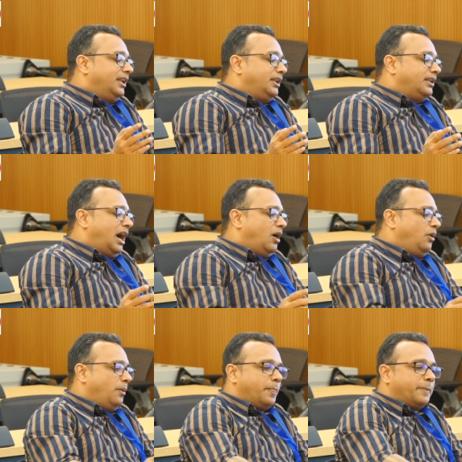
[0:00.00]

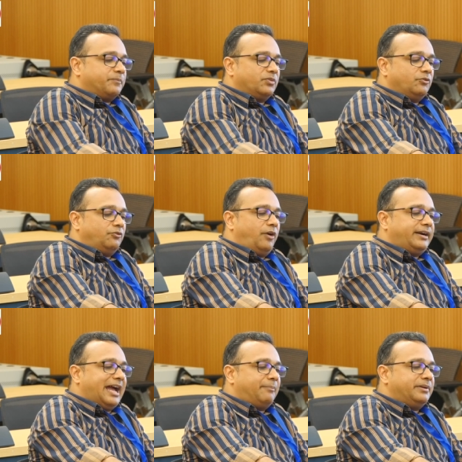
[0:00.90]
now
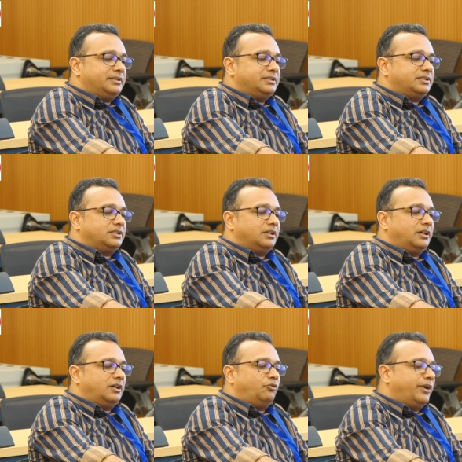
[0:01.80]
what happens
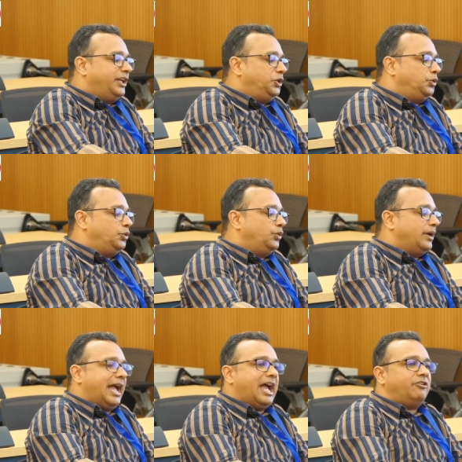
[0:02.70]
uh, when you
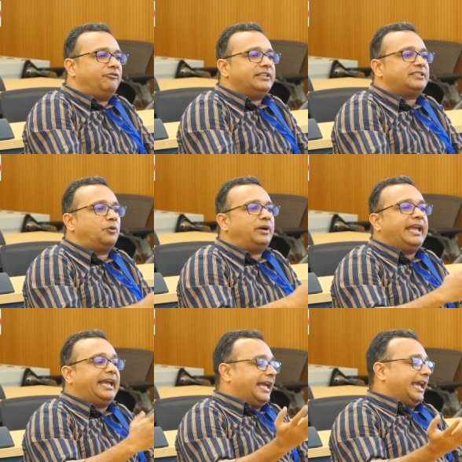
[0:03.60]
have a sound
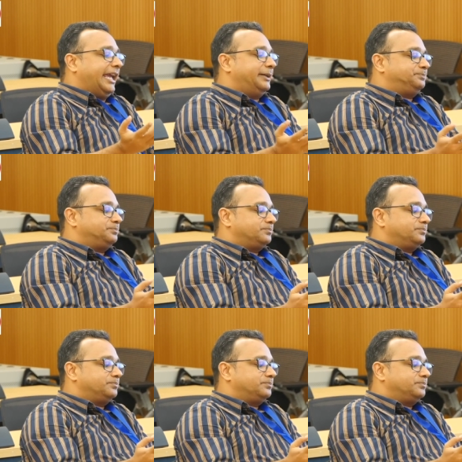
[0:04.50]
like k